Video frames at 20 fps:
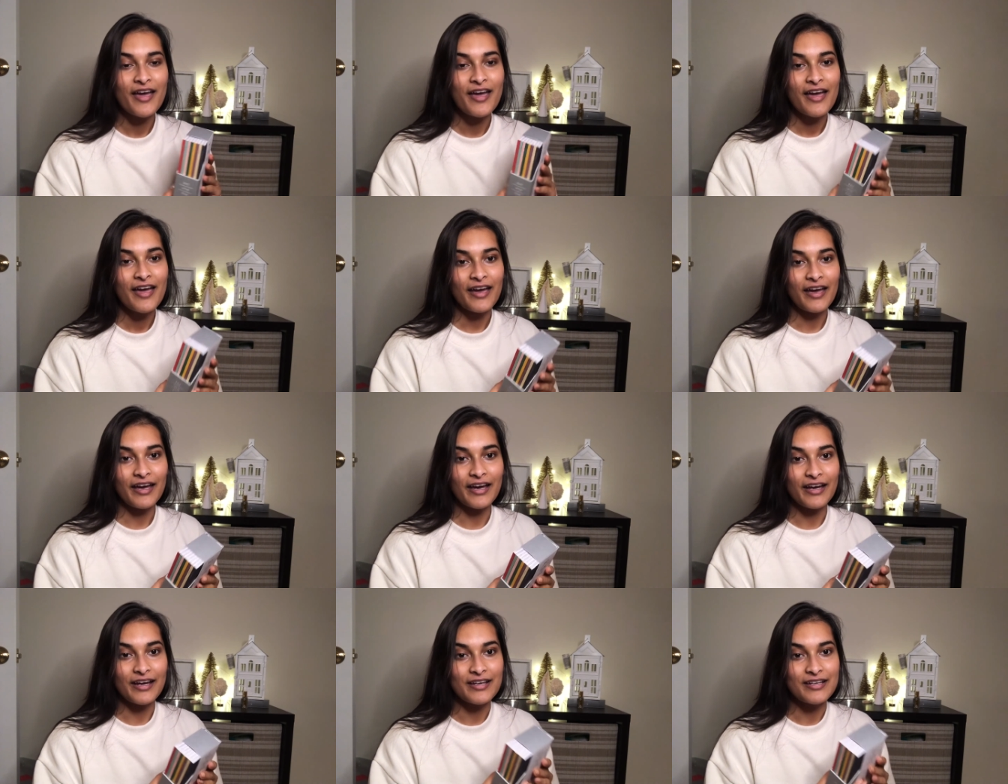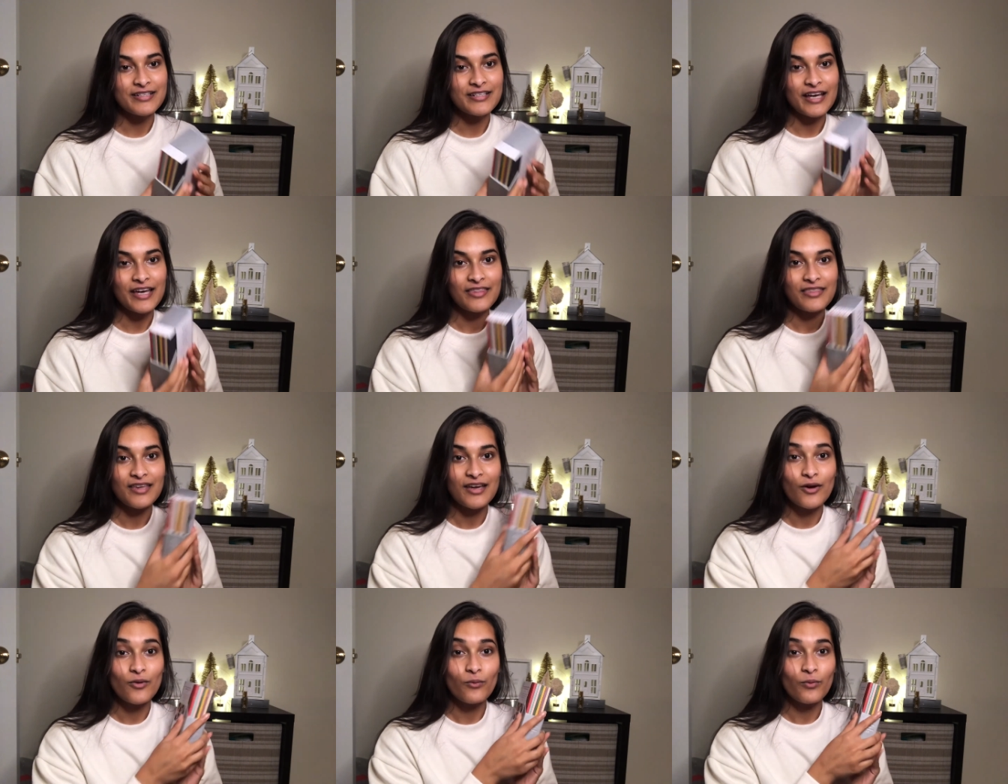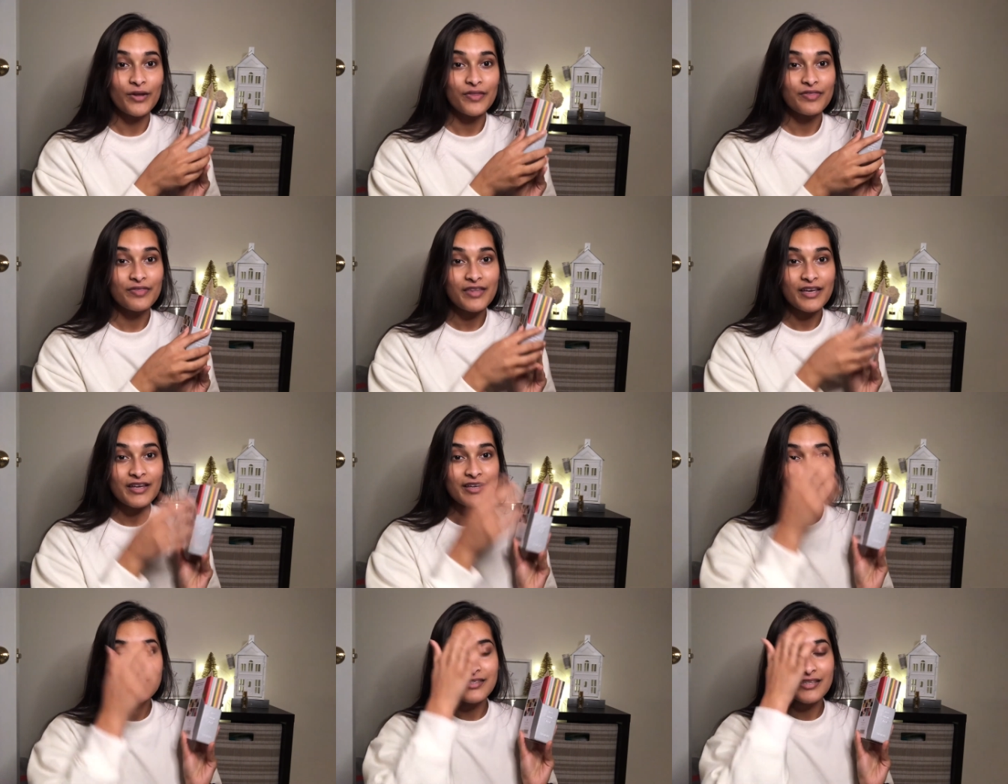And I think with
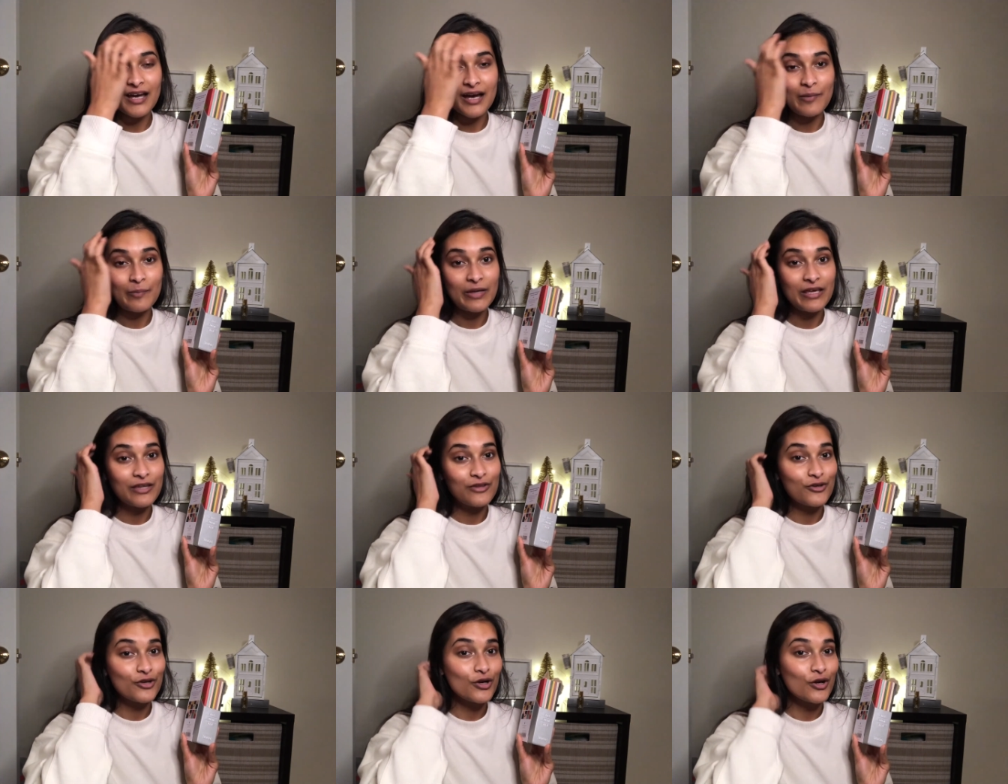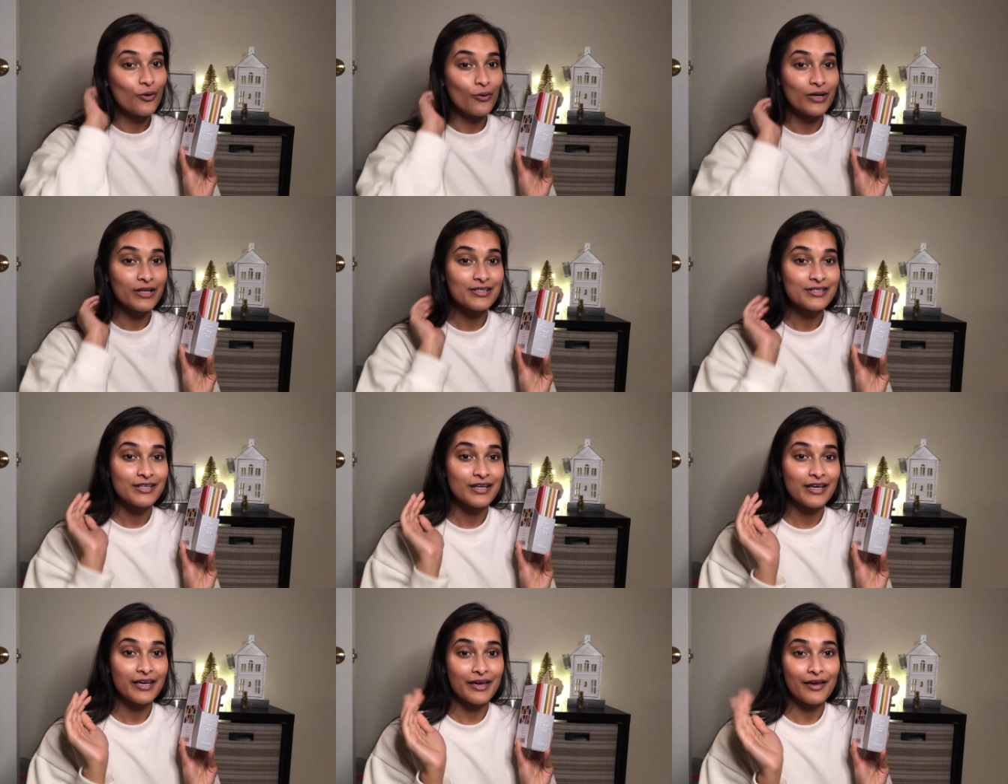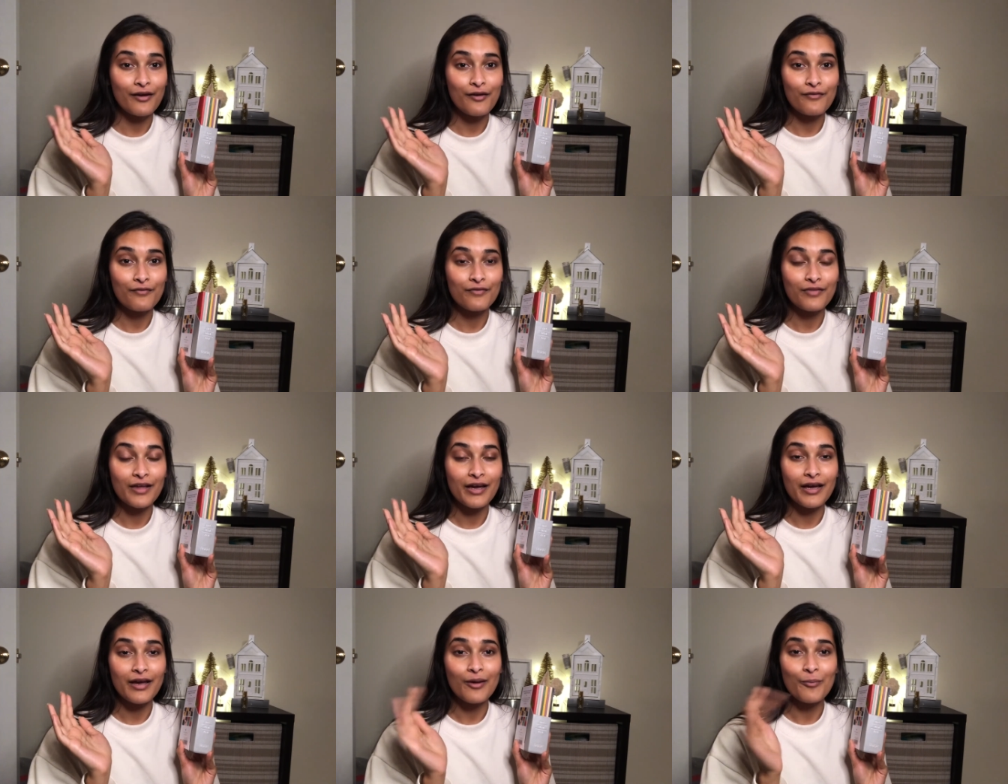this, I'm either going to give
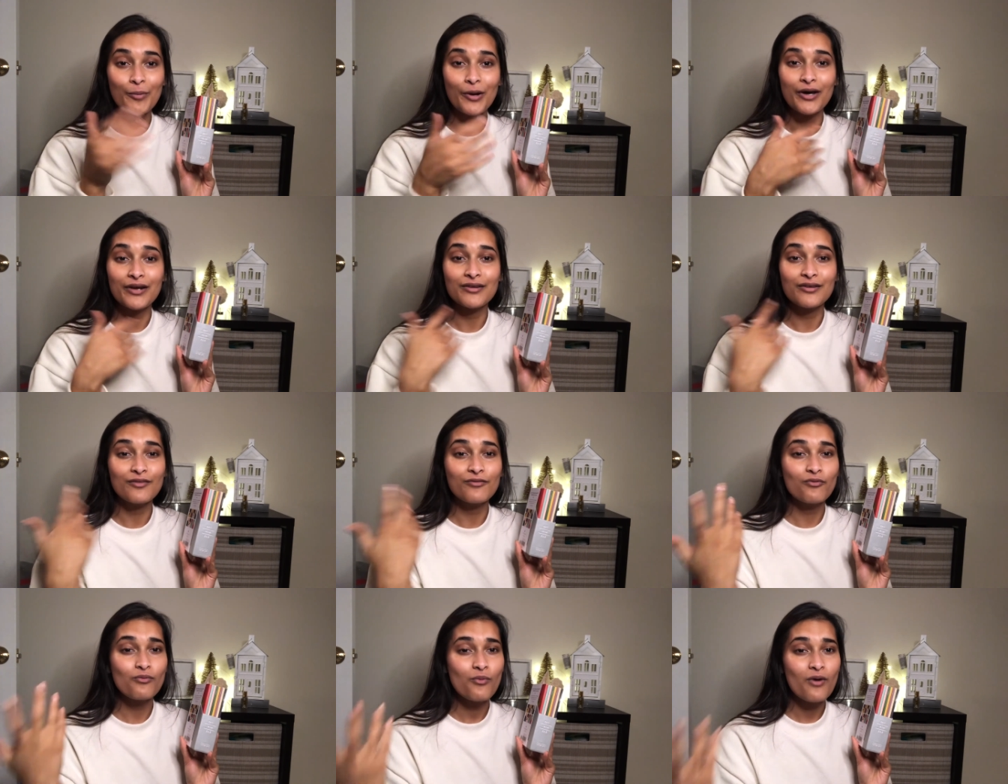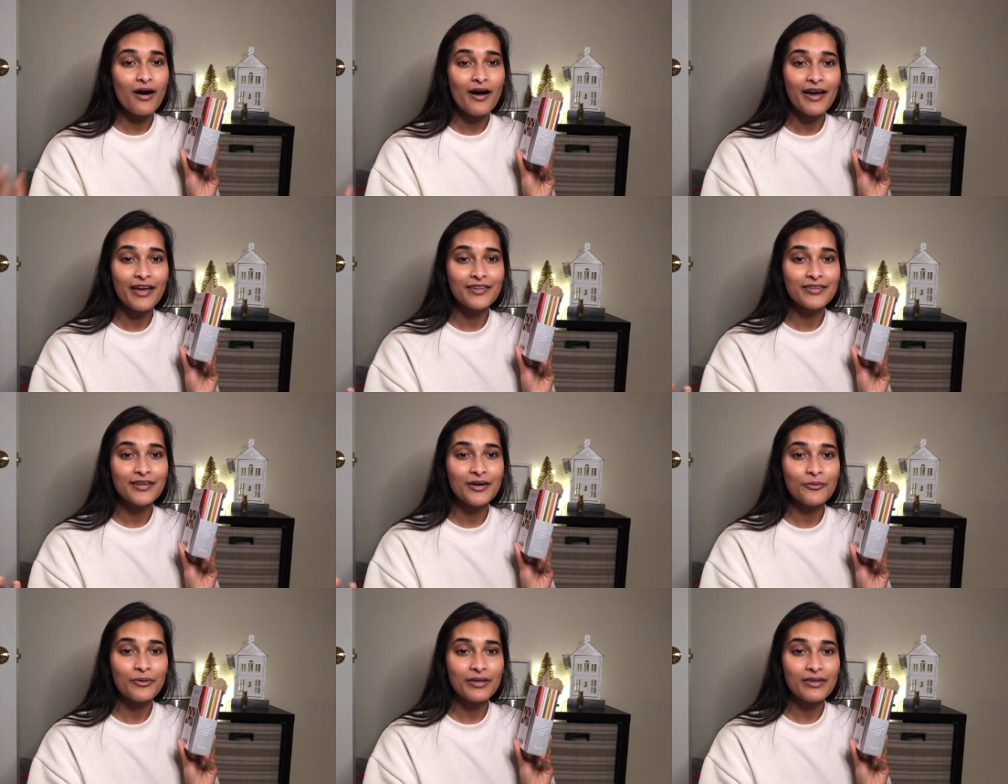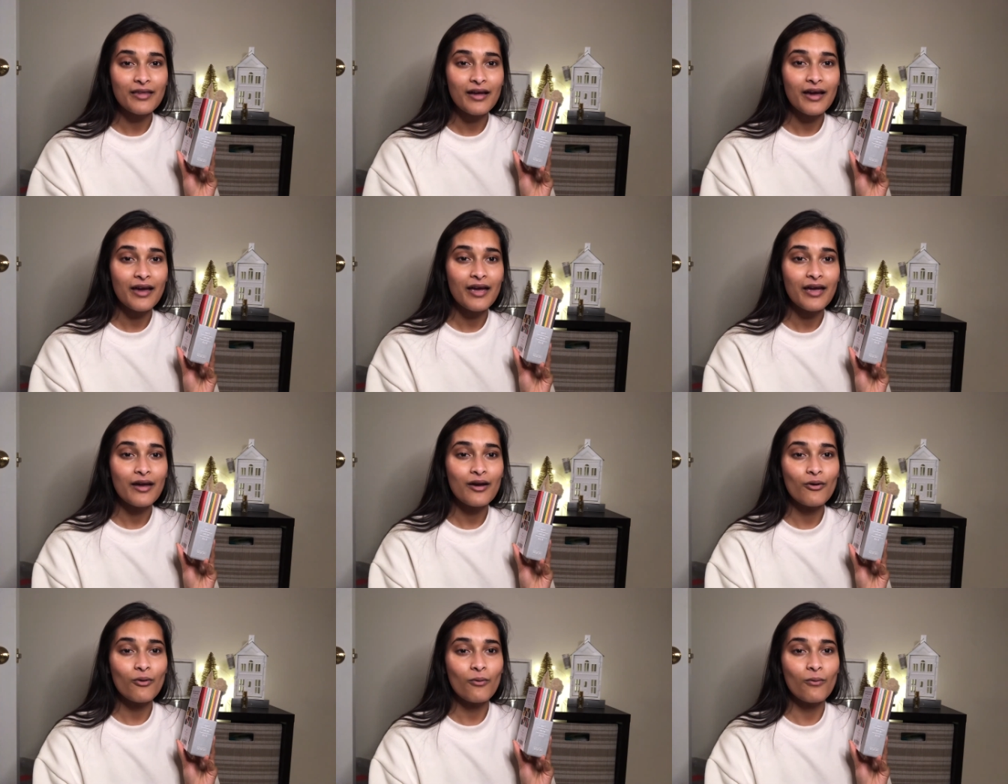like a bottle of wine that we
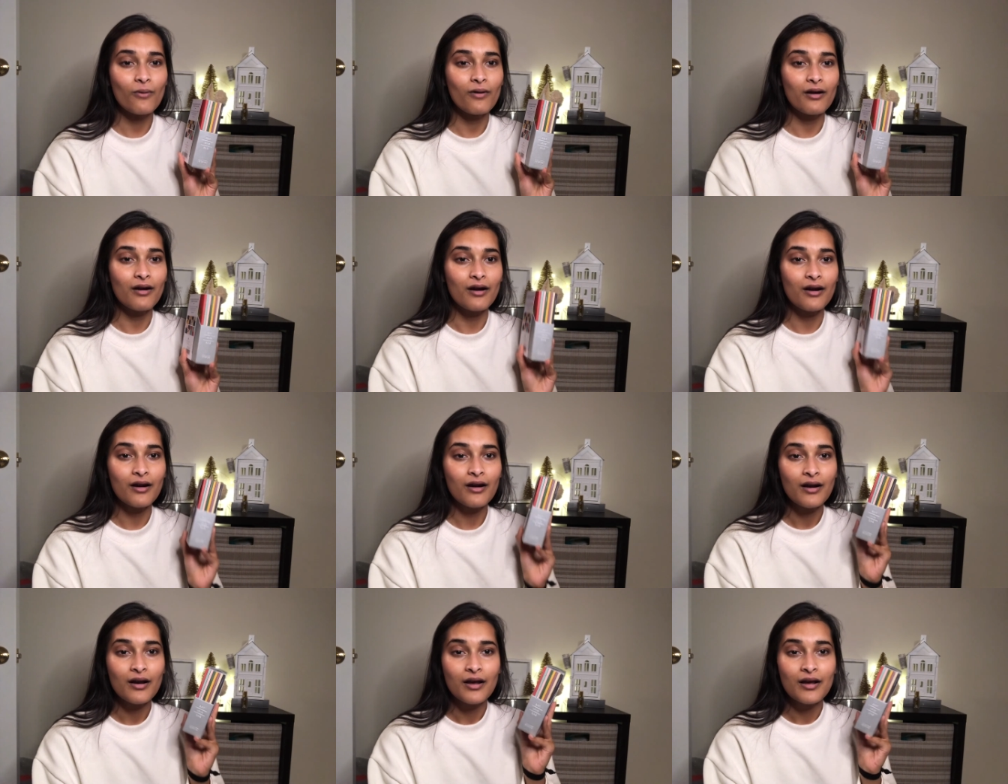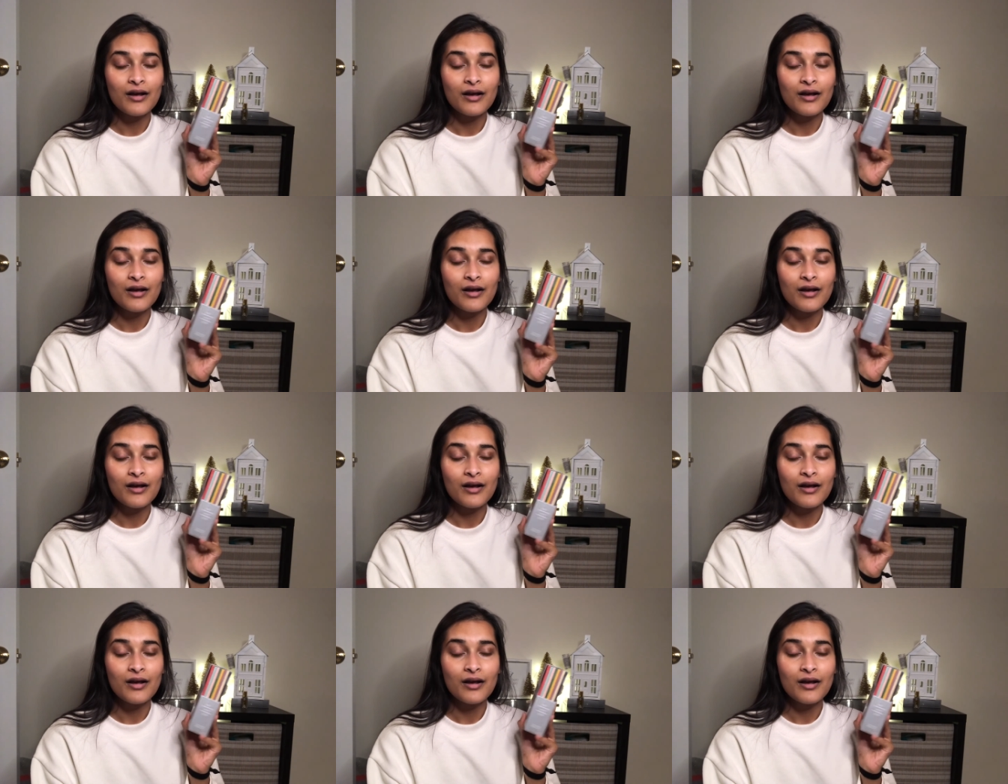like or